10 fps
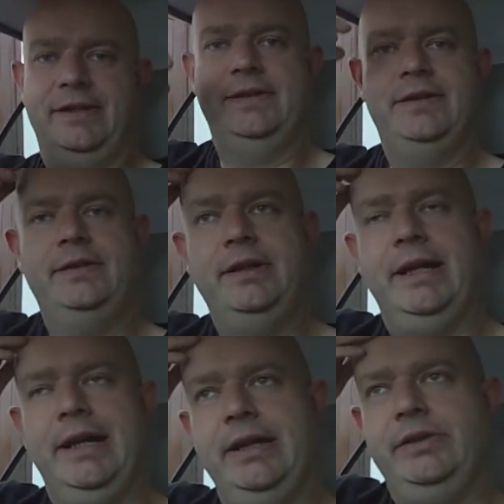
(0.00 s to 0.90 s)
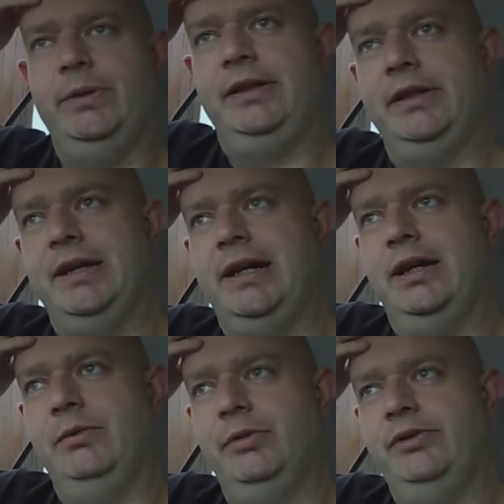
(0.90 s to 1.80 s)
it to when the
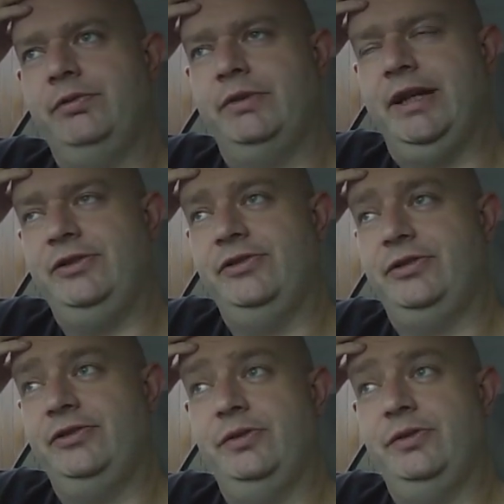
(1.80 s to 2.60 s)
car was registered,